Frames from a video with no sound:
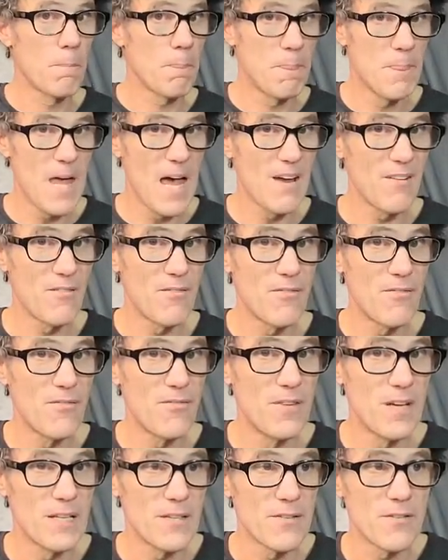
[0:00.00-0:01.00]
that
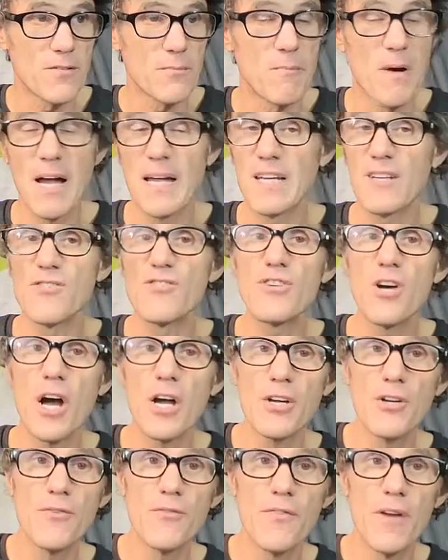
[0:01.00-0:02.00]
fits my
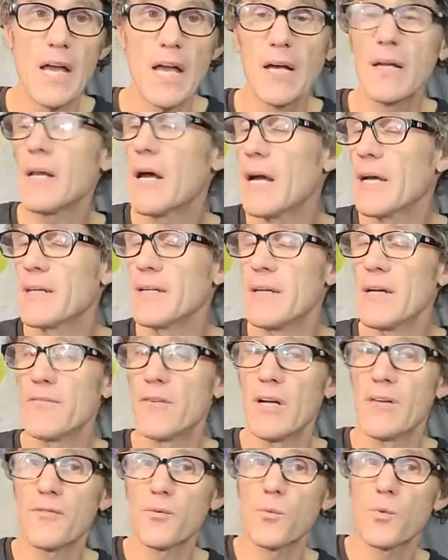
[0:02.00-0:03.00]
entire van. I
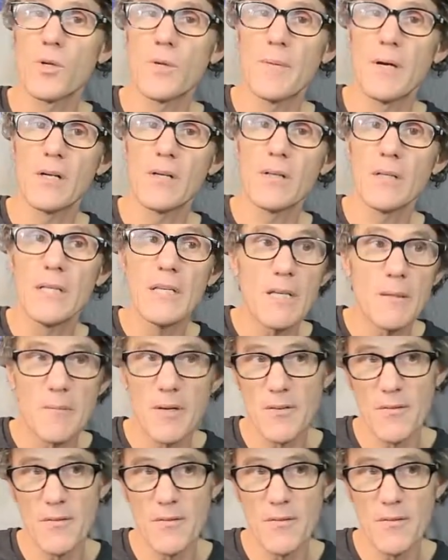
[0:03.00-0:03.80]
never have to worry about cleaning my